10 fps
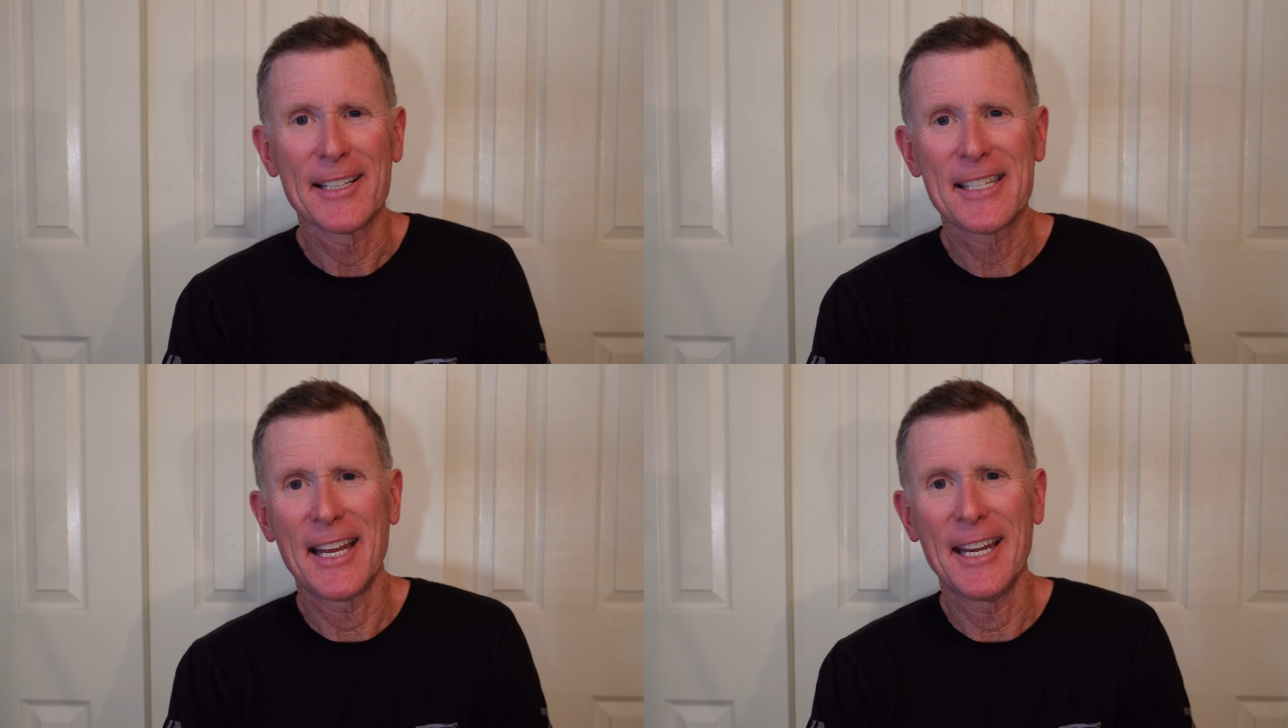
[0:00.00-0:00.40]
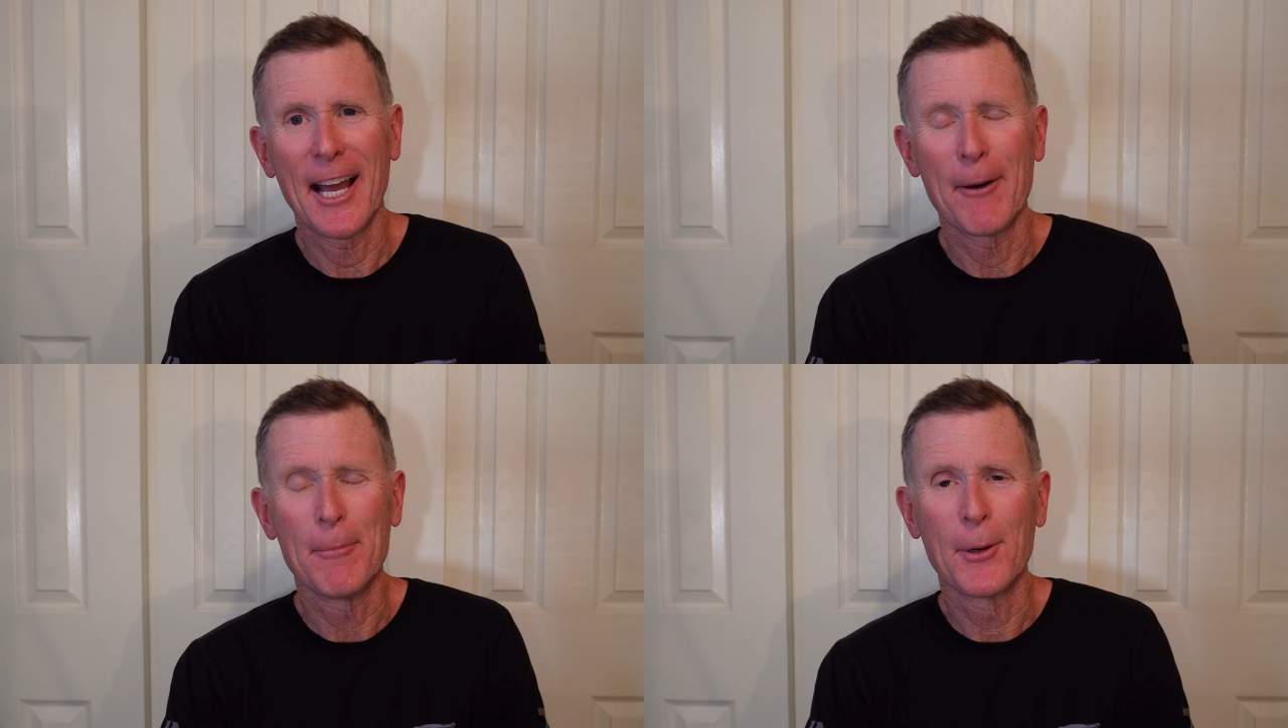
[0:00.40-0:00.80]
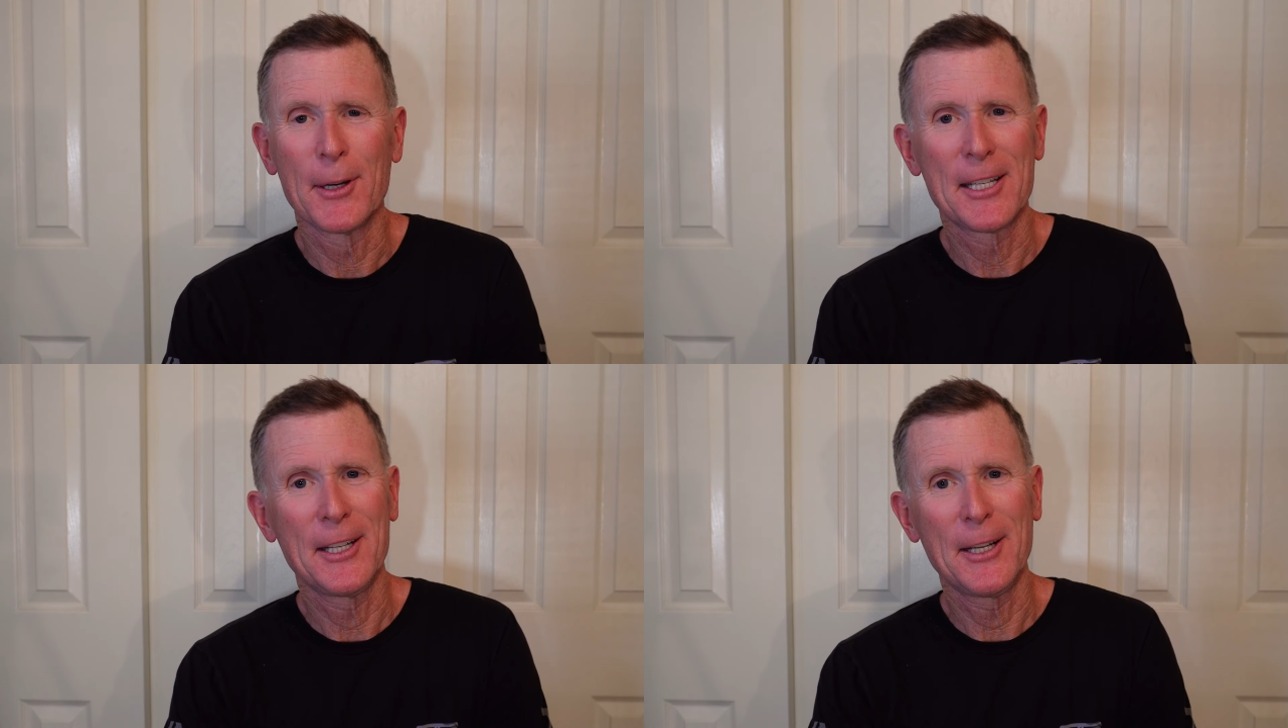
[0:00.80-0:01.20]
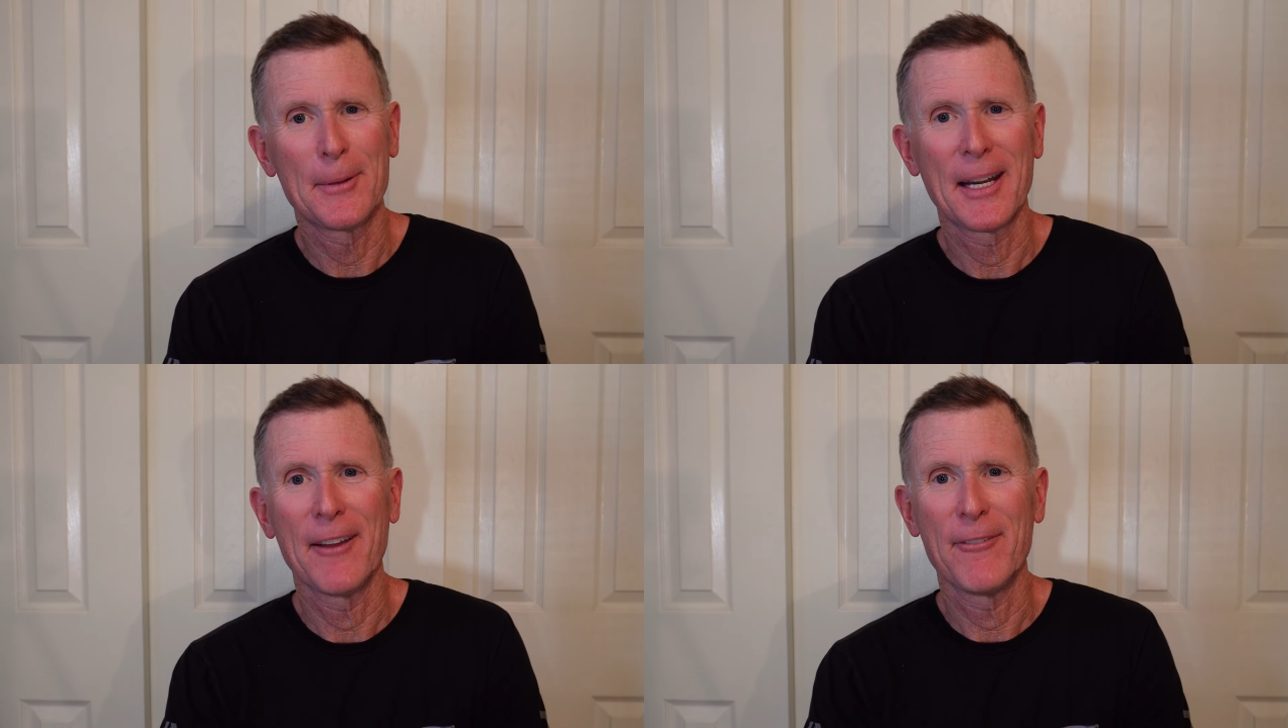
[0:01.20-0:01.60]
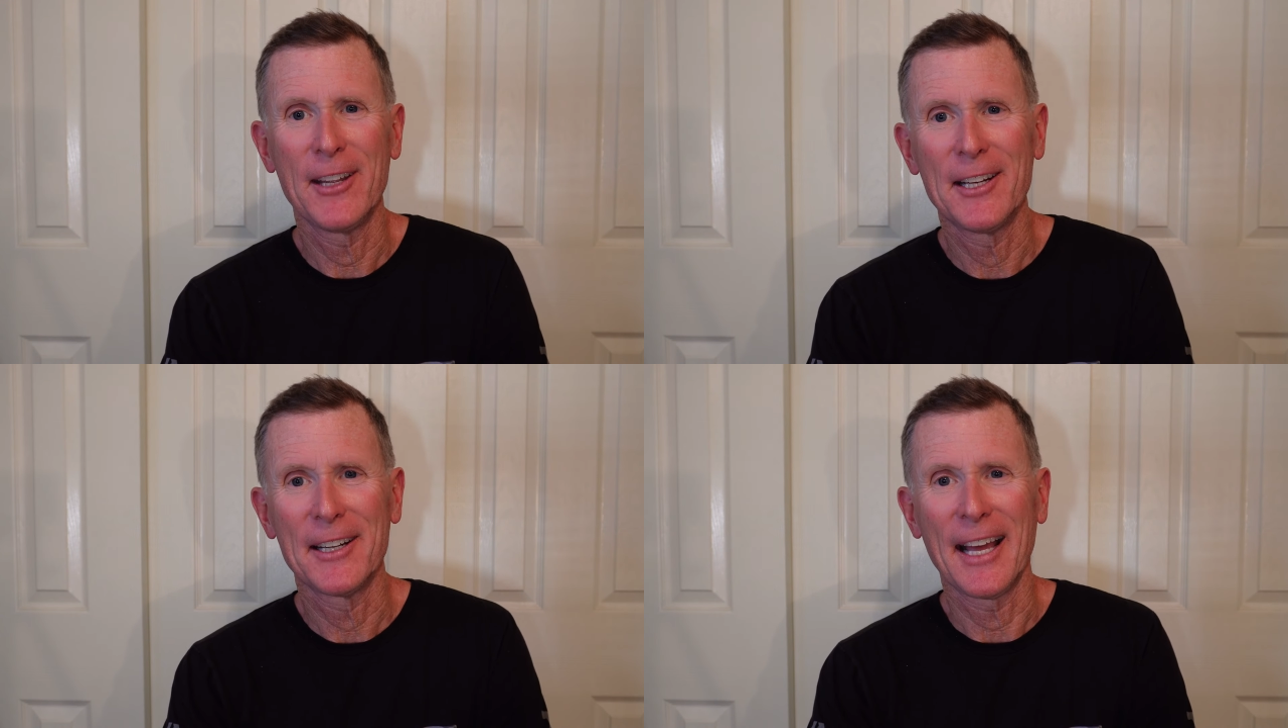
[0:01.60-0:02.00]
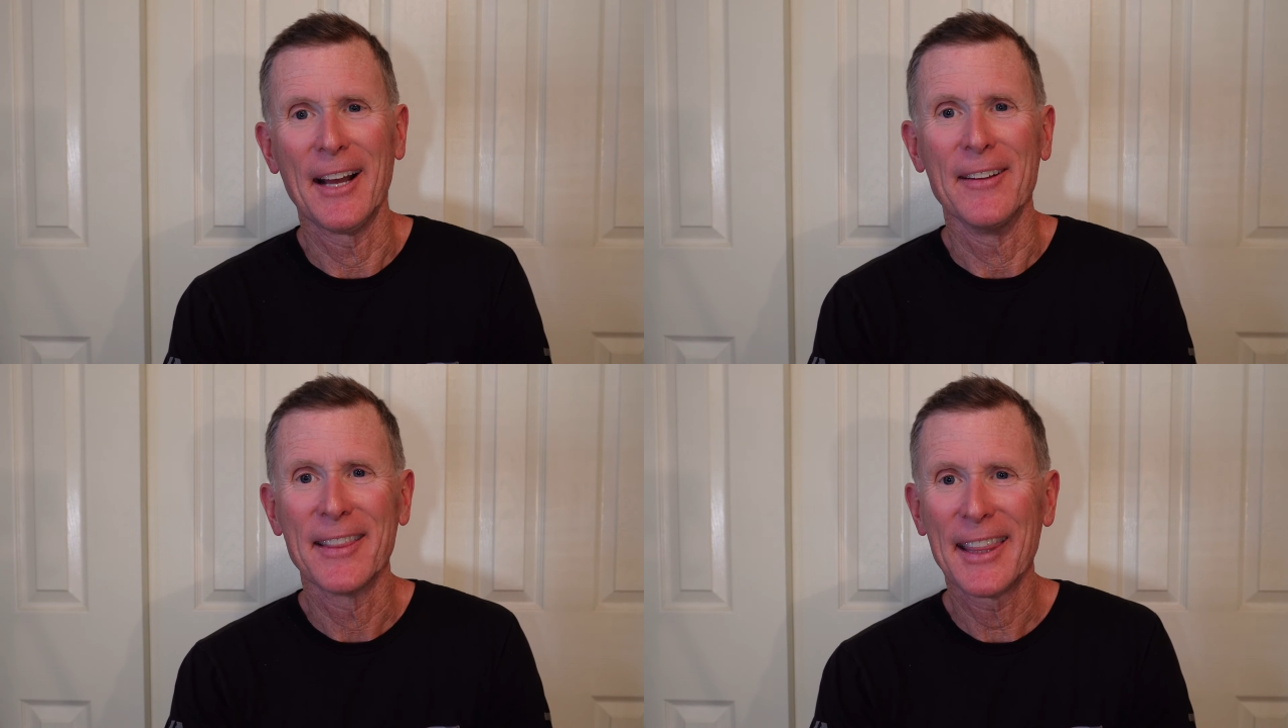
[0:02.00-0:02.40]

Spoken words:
send out more to you when I figure it out.